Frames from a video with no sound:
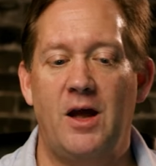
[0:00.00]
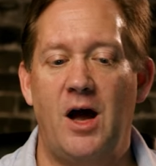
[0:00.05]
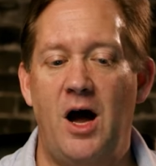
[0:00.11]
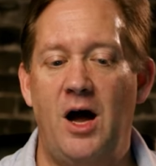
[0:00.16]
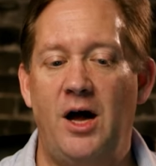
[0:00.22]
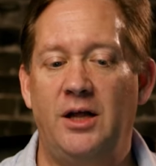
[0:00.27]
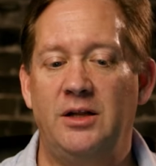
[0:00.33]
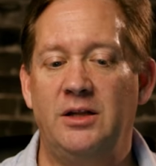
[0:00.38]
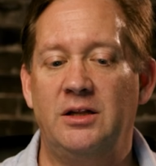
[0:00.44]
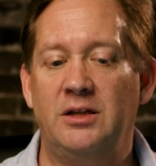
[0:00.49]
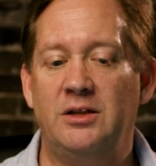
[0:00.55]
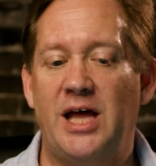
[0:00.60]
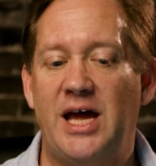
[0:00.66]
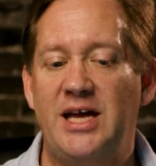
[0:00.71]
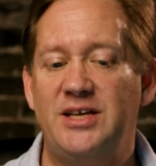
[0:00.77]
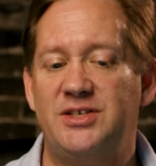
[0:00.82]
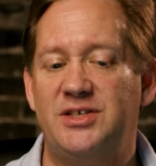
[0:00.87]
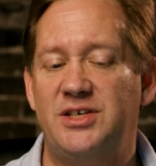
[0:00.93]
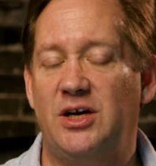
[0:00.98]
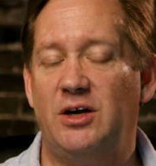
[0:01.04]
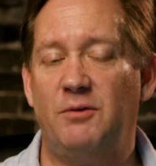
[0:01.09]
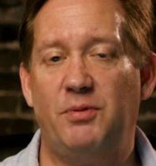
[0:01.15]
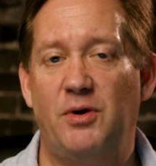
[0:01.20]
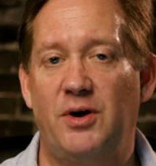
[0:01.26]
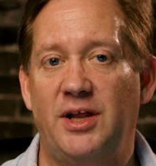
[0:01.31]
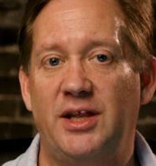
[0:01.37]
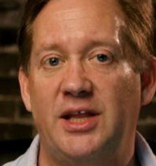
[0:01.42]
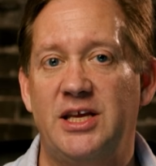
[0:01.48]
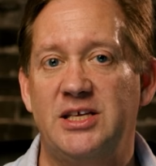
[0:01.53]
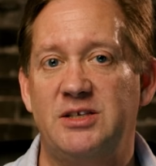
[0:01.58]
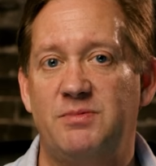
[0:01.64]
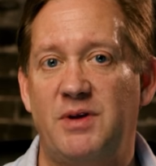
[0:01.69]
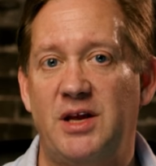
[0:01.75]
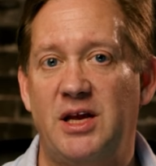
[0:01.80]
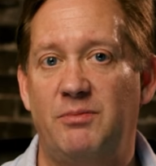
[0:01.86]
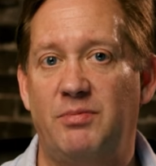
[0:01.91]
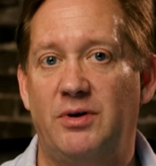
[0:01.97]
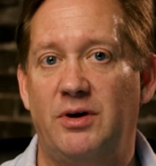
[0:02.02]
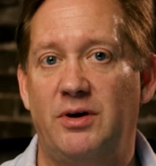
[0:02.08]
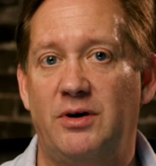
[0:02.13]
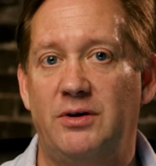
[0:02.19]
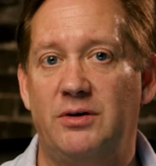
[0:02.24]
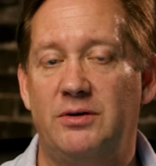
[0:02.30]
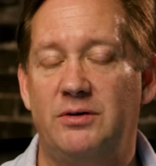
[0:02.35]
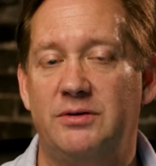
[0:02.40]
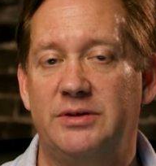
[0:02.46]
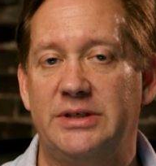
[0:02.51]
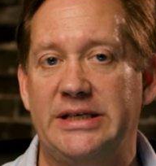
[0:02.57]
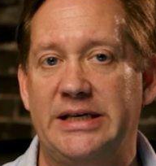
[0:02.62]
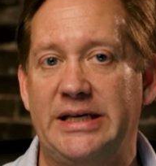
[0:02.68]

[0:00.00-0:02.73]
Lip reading: Unless you're putting these people